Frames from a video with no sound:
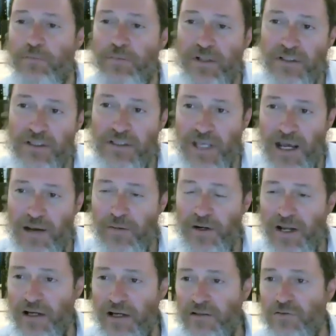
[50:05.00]
They build the
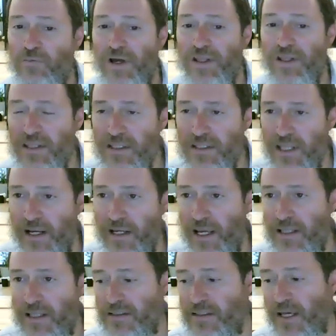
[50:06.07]
tabernacle. When do they
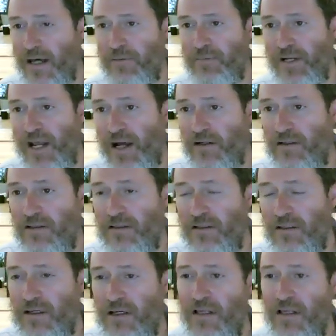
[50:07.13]
dedicate the tabernacle?